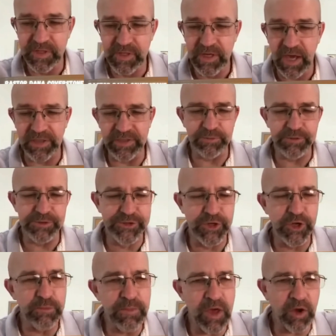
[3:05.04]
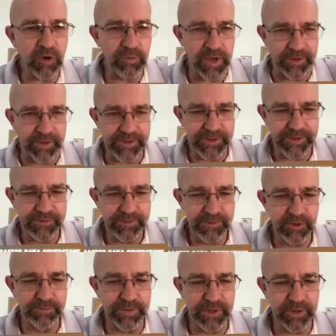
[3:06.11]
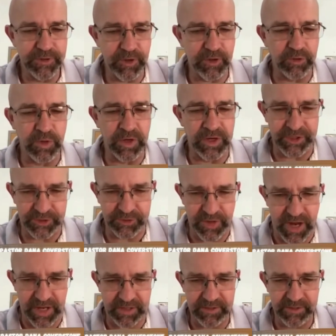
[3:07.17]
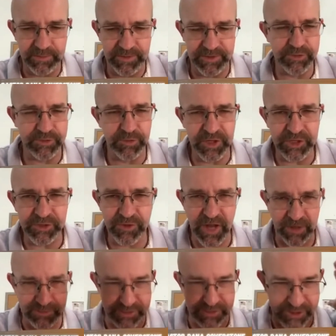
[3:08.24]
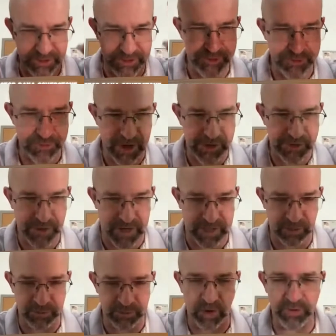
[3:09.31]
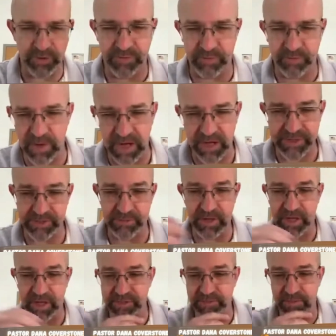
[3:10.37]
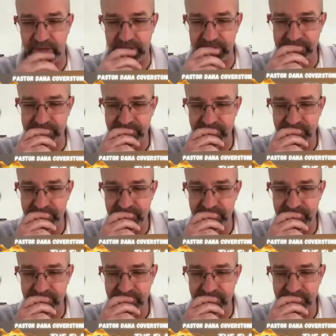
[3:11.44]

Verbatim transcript: And there were two male runners who appeared on a running track. But this running track was just a straight track. It went on for miles and miles and miles.